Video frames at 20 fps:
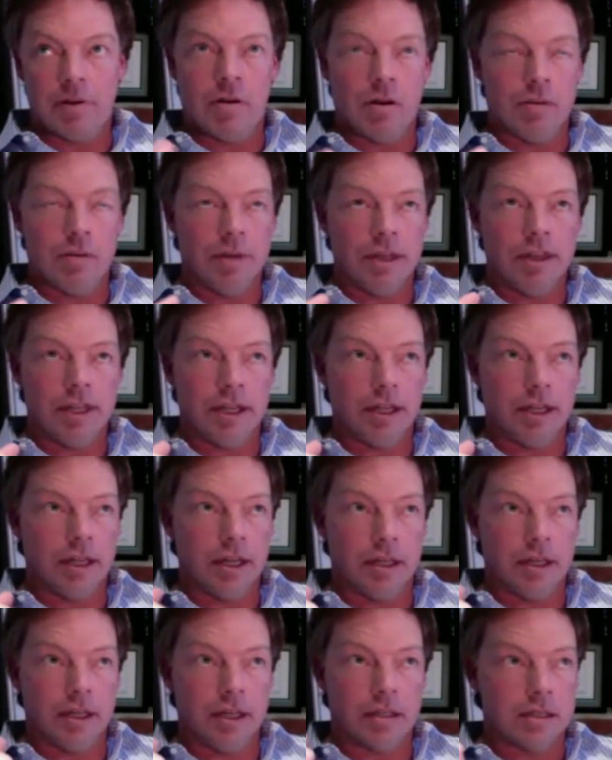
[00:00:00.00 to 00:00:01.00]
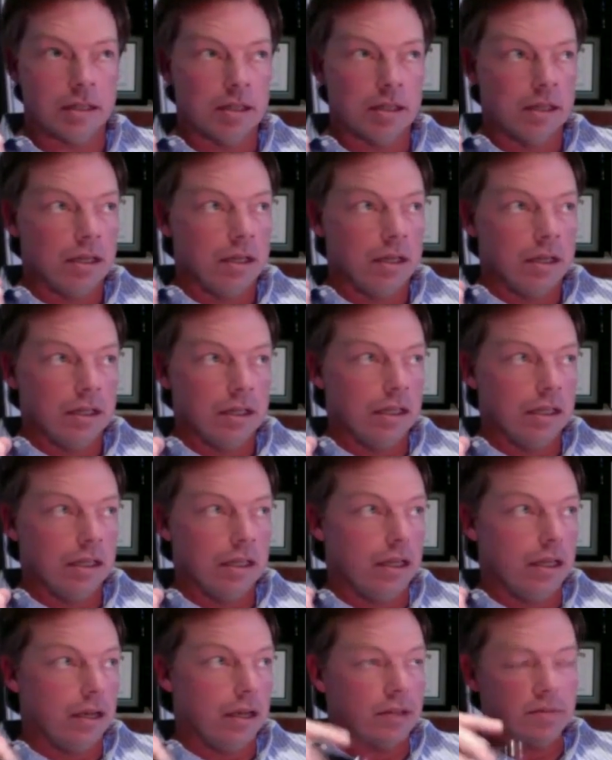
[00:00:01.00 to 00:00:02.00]
or we think it's you
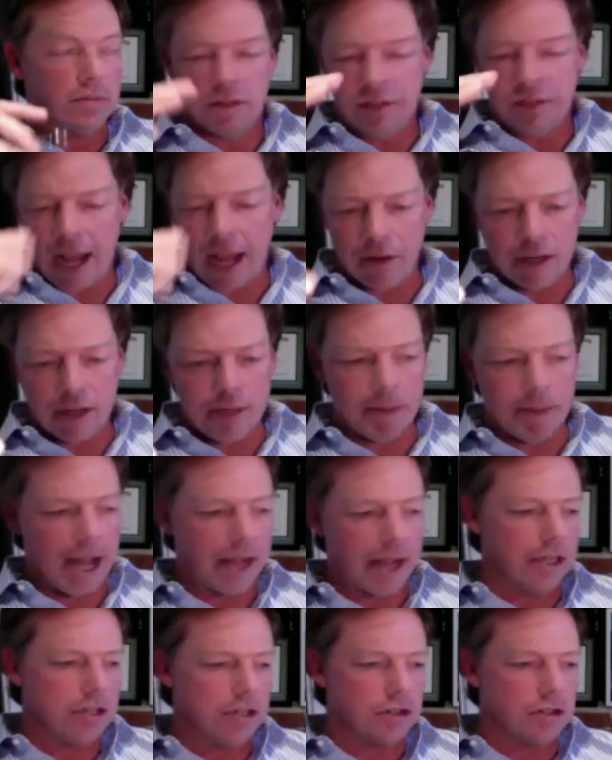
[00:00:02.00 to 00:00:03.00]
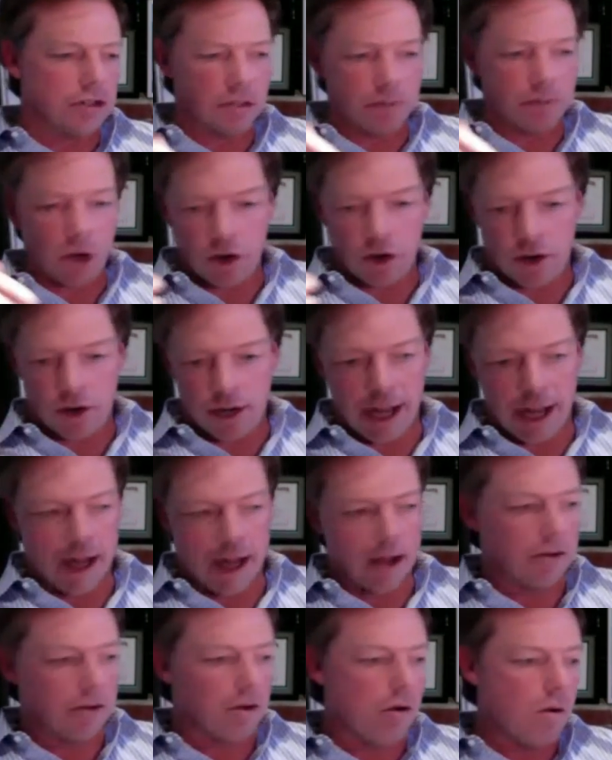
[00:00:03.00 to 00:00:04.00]
know some sort of equity package or some
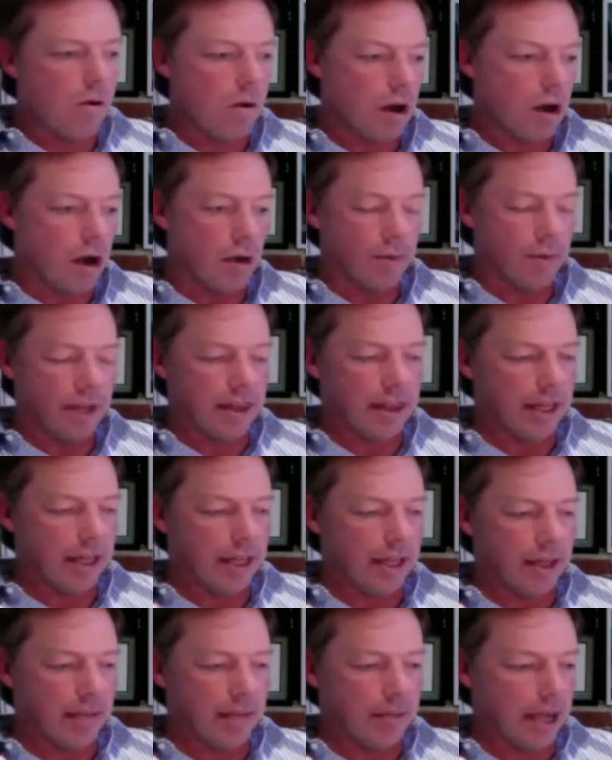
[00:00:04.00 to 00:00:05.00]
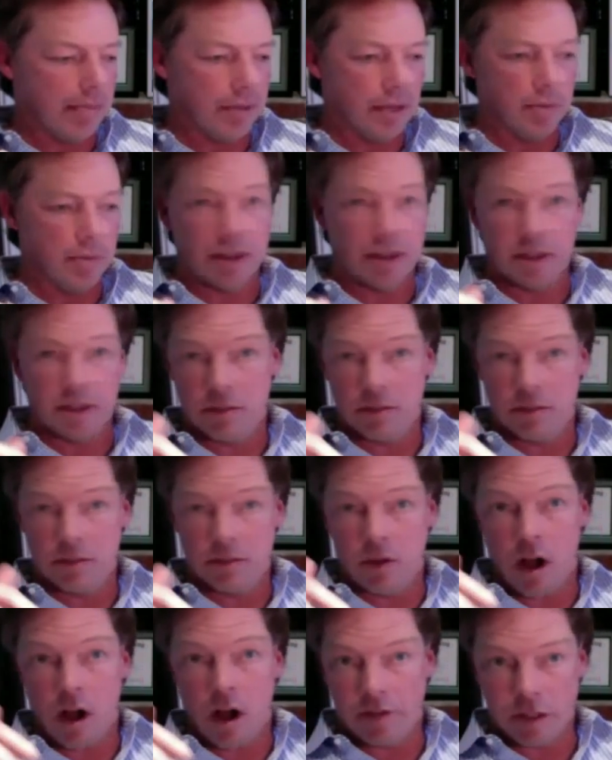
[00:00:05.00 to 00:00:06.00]
earnout or we think it might be what this
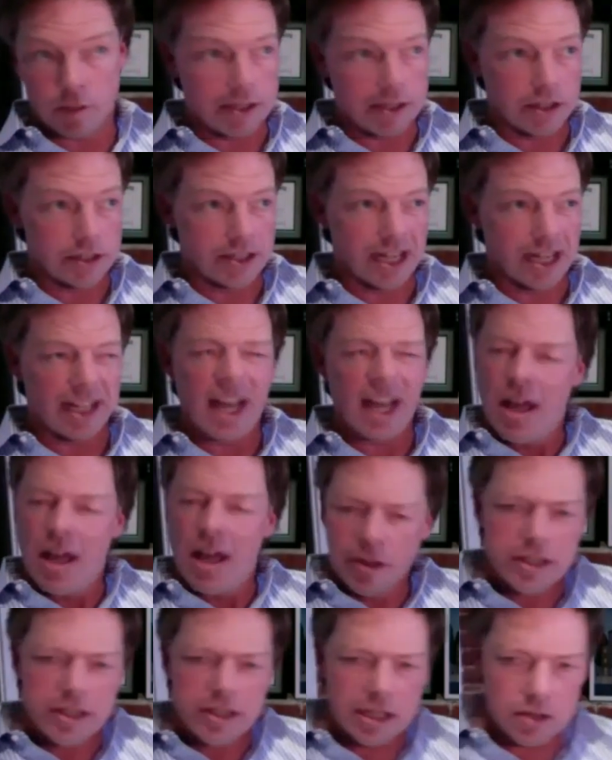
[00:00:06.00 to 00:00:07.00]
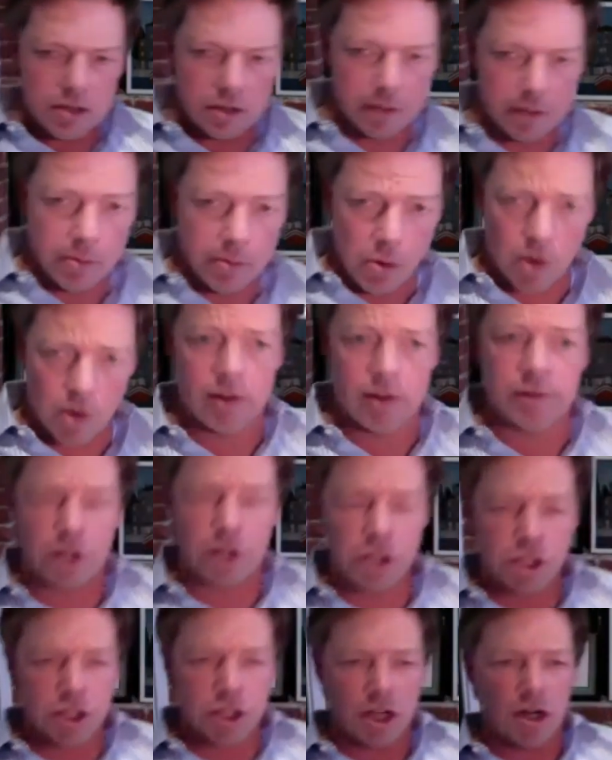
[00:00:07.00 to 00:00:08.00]
office space looks like those things are important
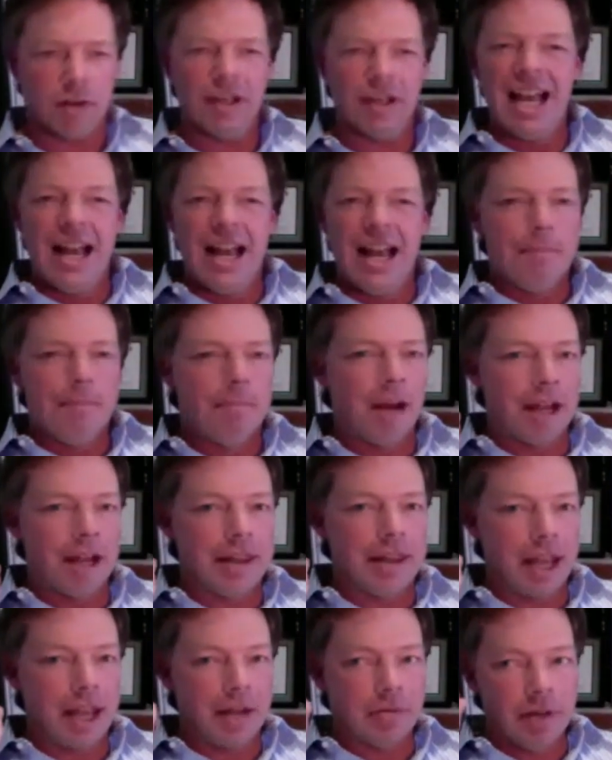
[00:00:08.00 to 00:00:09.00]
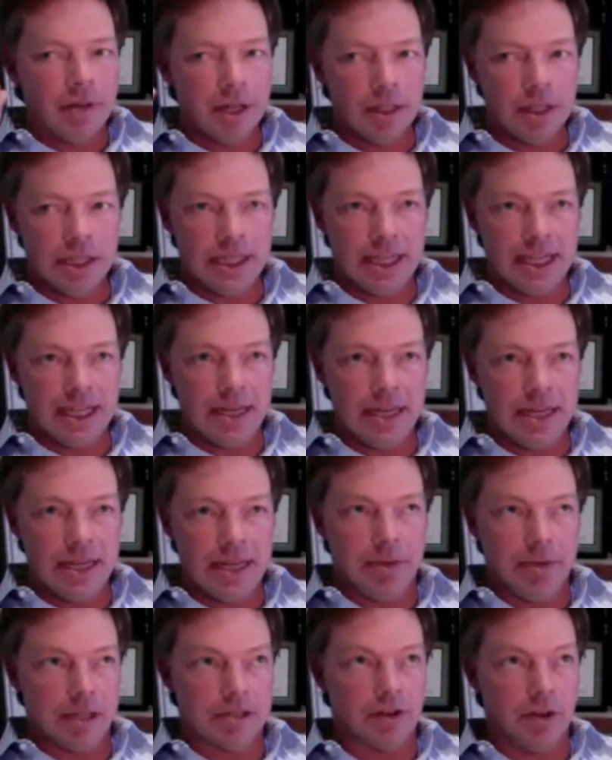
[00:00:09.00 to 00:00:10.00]
for sure but they really keep
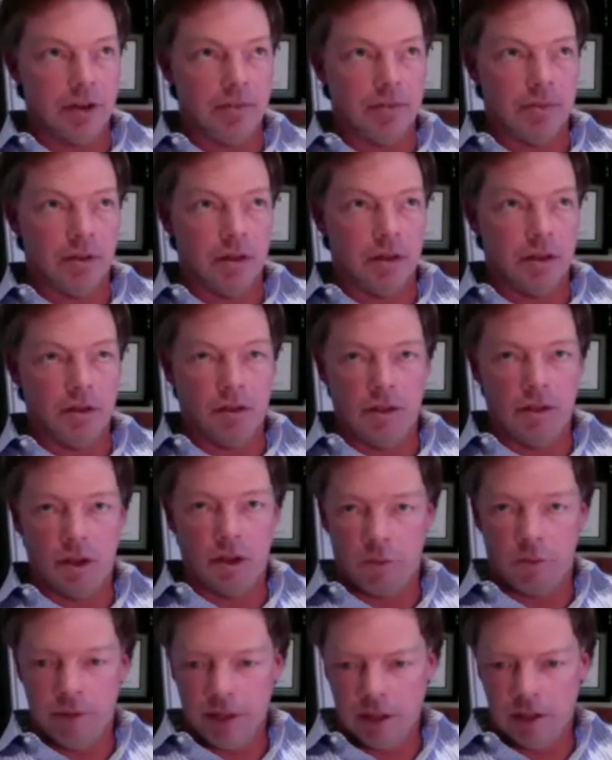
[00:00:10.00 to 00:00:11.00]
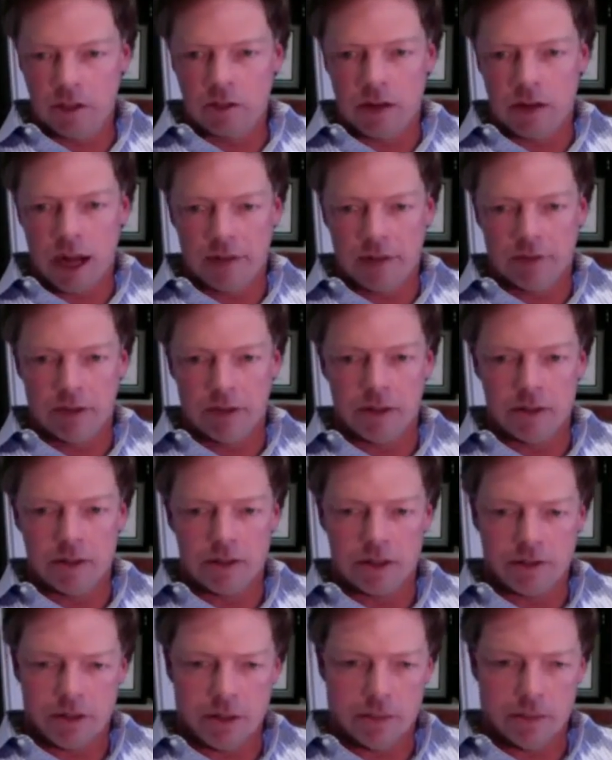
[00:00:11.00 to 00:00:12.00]
us from the real drivers
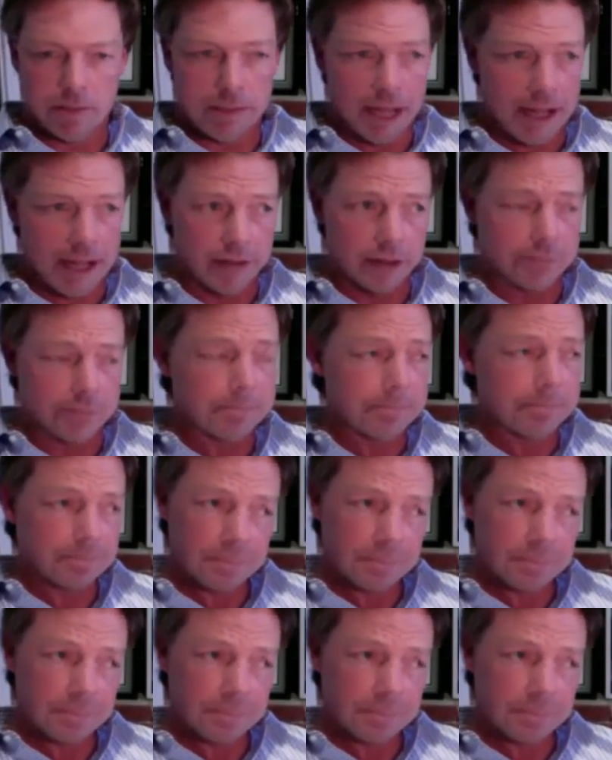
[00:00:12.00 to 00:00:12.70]
of human behavior